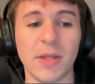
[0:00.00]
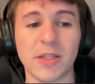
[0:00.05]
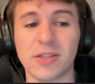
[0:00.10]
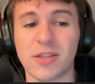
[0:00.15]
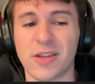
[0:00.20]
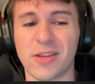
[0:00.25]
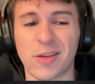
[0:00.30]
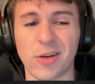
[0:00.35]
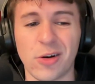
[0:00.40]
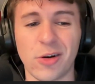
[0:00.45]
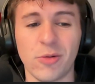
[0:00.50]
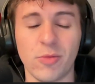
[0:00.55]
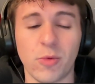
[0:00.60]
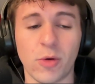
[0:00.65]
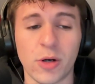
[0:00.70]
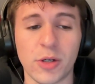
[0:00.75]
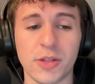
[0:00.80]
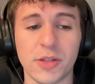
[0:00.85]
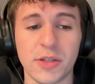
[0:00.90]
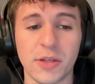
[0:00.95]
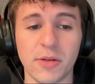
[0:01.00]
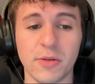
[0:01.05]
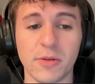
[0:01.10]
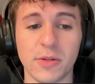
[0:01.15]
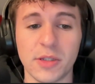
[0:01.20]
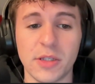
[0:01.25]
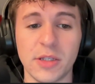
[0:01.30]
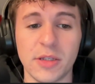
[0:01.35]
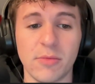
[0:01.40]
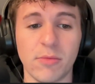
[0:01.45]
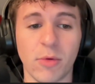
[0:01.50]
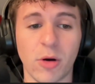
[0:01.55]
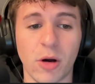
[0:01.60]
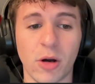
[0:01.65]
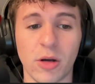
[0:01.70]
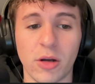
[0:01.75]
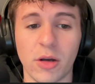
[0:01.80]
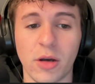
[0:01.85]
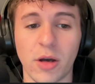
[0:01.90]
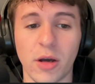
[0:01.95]
That's the third worst single season
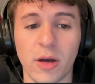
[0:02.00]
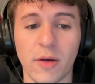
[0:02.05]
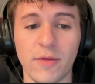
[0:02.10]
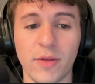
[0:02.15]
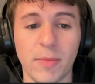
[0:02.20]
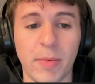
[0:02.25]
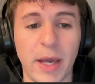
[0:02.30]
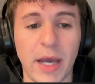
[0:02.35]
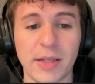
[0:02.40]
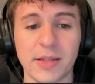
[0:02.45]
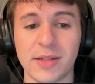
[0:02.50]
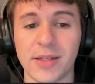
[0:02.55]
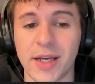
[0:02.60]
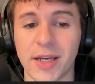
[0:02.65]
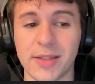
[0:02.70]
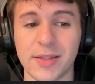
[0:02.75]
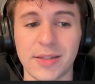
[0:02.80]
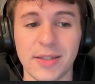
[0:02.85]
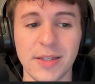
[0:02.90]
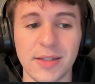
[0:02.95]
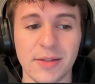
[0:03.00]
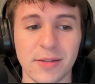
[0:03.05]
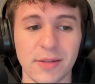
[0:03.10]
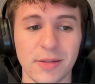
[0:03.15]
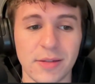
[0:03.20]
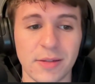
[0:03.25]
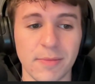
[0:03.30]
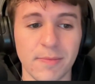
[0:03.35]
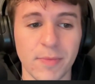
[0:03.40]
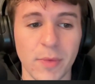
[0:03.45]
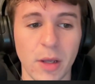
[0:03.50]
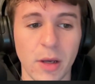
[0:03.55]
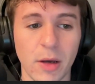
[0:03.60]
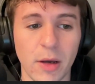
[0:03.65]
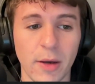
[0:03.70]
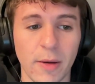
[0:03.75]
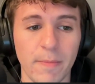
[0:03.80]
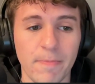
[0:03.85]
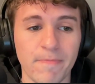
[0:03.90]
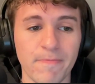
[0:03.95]
mark of the past nine seasons.
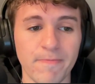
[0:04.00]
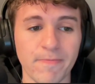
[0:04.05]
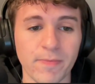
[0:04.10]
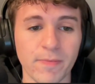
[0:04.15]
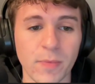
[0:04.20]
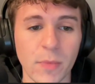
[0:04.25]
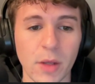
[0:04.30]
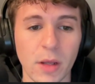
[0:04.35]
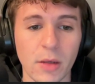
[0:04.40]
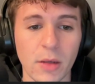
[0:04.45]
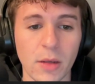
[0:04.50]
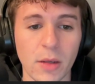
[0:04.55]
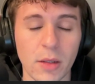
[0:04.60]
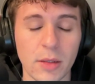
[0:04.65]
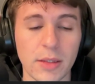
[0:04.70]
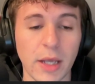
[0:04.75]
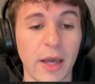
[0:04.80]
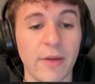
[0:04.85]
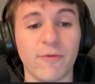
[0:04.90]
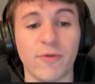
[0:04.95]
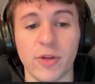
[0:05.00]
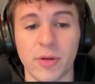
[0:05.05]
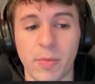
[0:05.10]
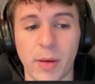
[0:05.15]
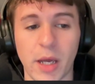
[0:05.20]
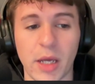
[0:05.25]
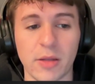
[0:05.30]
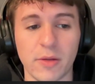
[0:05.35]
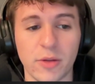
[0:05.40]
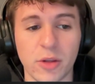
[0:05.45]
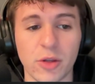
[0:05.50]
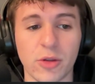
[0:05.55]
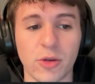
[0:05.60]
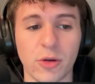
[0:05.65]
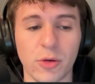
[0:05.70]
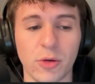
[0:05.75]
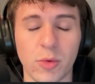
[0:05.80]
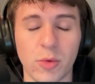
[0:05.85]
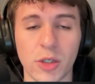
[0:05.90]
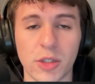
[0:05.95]
Tied for the
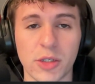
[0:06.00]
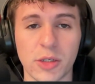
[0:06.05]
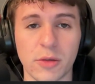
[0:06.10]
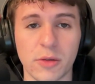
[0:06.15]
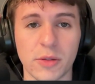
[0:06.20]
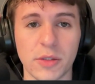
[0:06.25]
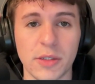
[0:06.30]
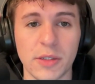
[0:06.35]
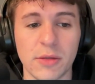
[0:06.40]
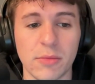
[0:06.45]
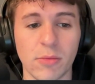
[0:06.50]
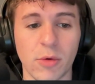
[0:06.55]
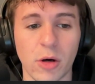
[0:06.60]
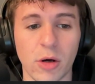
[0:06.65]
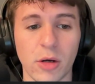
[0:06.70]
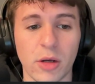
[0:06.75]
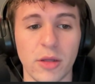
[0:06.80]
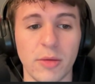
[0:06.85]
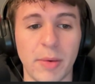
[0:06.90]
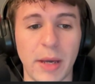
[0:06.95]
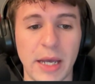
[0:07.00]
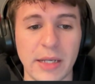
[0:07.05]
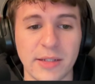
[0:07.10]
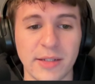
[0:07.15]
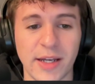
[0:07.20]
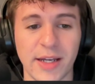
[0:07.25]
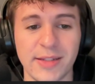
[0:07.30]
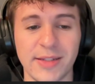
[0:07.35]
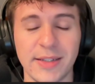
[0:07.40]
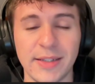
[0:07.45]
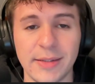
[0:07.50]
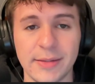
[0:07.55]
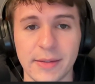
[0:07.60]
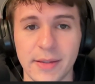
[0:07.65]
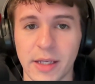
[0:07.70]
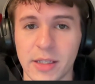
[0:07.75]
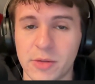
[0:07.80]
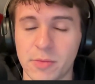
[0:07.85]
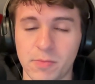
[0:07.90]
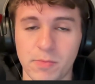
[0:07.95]
third worst single season mark of the past nine
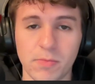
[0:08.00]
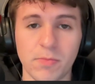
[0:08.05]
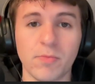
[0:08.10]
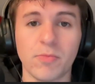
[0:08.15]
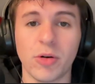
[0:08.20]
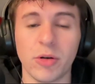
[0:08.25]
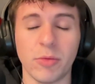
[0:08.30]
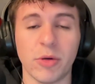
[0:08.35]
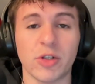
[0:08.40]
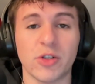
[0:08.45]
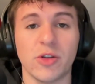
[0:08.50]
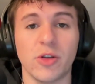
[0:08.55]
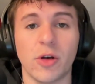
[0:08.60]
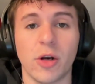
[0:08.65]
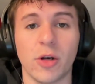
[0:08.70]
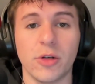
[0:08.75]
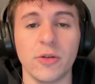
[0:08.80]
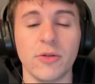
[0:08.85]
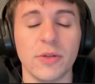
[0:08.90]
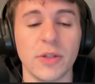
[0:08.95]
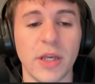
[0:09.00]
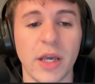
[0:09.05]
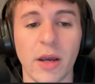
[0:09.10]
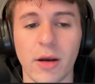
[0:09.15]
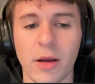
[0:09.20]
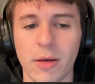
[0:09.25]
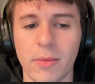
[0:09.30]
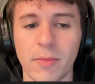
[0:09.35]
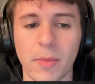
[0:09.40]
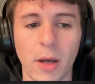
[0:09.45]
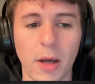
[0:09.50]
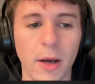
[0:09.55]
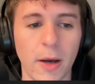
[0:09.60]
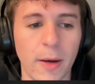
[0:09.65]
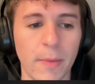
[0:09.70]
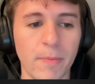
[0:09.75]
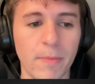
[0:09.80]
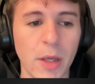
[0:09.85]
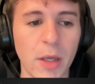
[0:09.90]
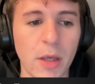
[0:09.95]
seasons. That's pretty much the Narduzzi era.
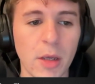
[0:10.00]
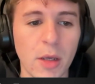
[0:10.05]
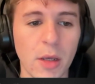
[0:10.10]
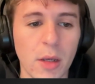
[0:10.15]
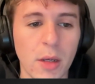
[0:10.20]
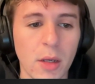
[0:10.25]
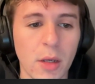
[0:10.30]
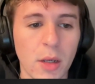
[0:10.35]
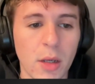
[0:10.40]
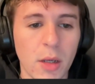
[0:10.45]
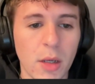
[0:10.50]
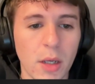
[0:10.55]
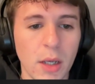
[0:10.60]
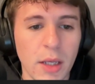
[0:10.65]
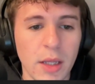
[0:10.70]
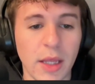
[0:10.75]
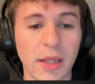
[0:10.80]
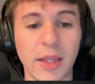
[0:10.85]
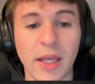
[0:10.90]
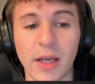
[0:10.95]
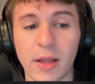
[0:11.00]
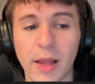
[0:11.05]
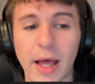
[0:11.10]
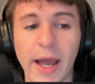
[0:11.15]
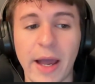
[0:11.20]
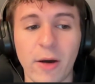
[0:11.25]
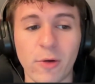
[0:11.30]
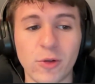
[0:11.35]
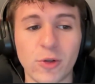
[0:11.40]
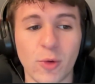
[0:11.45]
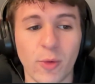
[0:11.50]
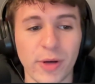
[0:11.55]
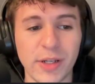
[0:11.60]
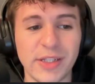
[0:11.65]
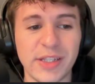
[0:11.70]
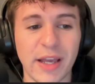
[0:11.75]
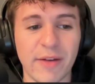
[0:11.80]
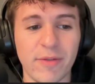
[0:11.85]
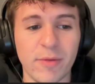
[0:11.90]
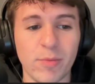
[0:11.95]
And they allowed
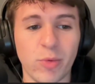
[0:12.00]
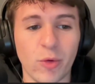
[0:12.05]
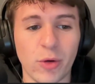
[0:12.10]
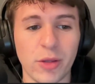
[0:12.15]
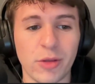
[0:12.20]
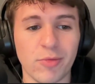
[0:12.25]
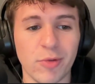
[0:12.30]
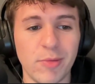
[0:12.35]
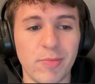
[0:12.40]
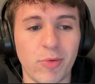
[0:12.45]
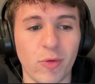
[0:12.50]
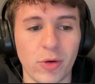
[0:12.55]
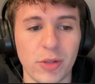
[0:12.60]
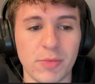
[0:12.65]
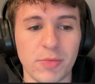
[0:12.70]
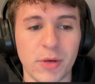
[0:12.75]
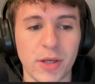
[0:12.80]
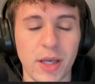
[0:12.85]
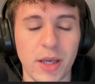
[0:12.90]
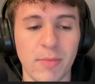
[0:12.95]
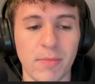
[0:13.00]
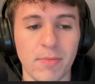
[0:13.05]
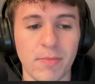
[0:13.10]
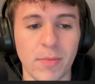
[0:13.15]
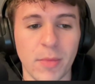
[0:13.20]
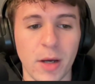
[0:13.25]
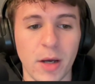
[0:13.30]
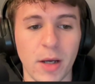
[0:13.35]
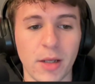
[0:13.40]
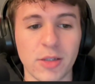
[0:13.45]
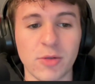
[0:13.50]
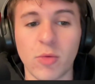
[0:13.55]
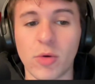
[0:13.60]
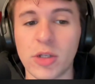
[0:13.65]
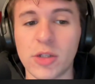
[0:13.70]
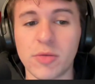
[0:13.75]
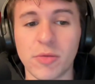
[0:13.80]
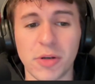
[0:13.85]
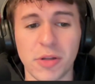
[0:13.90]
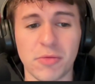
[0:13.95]
27.3 points per game.
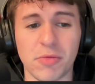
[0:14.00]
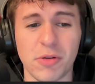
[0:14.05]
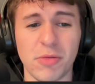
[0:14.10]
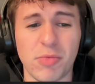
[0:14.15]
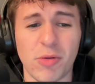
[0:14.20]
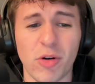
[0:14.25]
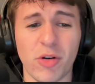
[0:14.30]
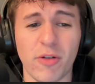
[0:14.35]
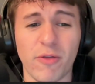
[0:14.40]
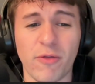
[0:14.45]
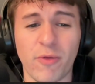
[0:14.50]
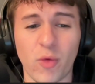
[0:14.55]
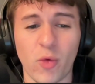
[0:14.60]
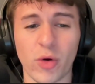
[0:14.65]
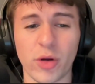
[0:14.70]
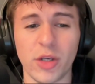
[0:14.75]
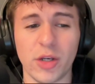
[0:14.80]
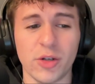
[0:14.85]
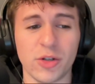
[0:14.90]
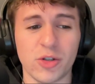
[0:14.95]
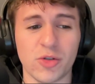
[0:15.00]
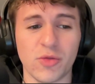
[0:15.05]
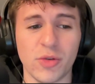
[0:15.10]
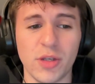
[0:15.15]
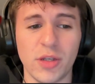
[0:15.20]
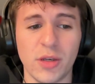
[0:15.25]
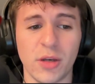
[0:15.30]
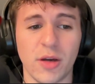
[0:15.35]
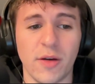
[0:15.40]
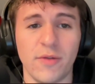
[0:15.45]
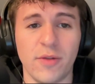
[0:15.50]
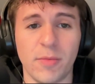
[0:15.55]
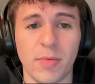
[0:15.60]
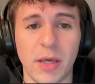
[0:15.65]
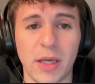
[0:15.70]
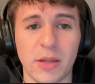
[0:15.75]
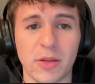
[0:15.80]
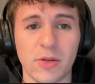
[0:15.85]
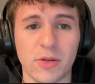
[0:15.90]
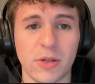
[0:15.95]
2023 broke a four-year streak of the
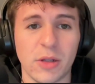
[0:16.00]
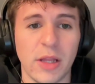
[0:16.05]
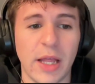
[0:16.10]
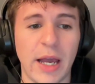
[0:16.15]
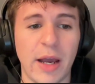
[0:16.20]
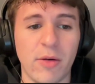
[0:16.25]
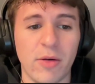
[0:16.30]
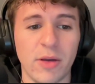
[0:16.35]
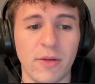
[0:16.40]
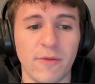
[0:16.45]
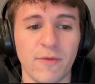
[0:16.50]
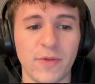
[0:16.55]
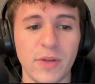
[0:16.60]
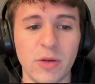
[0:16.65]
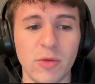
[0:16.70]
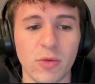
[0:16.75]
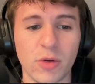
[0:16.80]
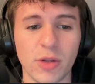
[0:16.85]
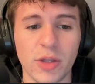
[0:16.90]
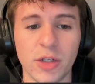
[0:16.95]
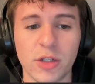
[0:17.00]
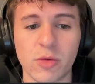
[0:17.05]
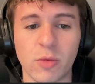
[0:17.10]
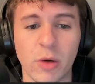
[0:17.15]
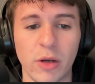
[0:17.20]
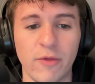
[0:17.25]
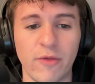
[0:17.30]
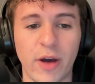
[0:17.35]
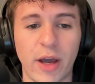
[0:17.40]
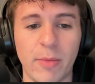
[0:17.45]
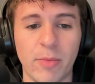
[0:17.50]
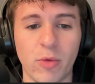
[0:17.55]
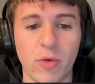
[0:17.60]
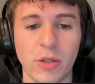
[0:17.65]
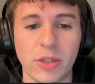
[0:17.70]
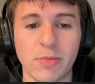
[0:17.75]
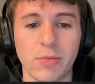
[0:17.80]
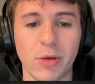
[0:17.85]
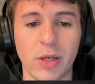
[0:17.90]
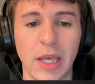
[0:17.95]
Panthers allowing fewer than 25
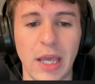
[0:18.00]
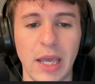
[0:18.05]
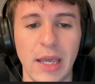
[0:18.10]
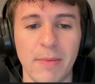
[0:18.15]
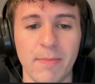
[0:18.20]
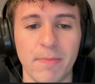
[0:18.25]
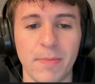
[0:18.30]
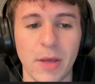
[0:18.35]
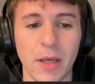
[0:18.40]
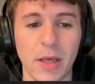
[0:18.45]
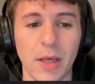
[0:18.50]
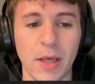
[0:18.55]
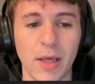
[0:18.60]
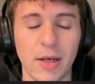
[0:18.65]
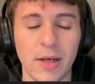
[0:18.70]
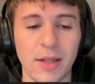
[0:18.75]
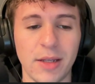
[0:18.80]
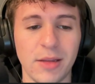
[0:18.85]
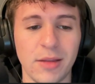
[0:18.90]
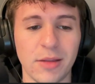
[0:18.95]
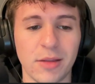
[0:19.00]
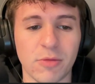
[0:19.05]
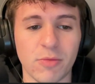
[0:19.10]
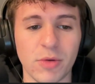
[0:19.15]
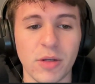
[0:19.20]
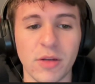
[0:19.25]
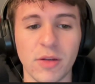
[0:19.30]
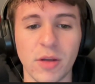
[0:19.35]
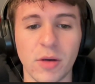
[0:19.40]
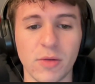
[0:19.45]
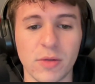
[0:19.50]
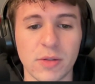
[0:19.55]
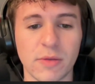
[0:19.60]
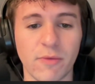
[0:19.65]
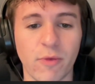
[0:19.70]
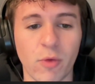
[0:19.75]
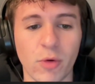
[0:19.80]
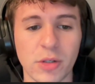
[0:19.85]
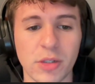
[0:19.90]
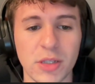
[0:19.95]
points per game. And in three of those
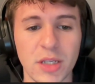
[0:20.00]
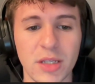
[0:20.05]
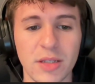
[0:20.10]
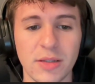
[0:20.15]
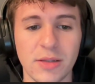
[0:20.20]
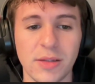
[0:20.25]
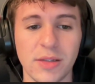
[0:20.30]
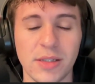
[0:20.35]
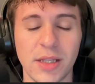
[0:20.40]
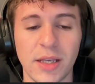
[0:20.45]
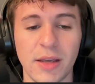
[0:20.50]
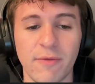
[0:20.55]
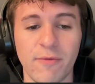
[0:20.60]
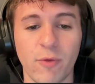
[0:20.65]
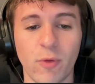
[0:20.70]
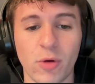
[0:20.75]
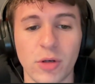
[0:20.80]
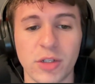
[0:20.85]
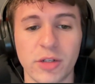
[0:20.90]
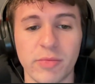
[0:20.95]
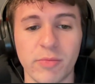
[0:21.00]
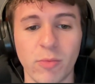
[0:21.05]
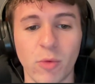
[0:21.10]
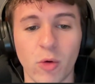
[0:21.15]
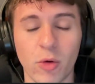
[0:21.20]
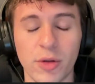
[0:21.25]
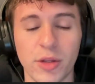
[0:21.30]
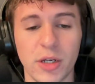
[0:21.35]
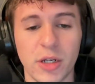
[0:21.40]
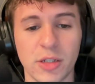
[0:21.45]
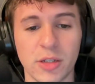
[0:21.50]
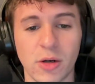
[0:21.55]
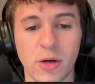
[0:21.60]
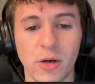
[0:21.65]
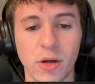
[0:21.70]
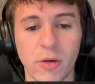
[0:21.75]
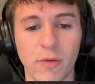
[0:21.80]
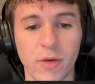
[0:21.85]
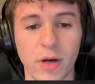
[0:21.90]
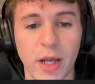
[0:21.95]
four seasons, they forced more than a
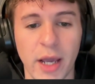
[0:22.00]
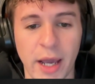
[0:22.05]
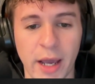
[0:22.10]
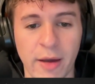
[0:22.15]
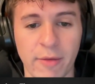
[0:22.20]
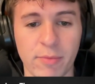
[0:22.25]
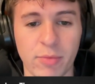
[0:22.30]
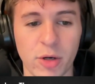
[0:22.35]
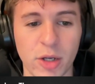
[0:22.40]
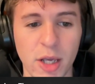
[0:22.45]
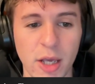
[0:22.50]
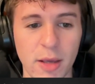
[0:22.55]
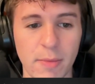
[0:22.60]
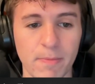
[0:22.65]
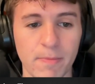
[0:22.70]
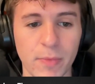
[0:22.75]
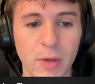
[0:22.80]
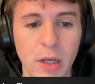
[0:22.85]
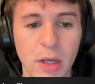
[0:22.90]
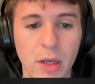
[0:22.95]
turnover and a half per game.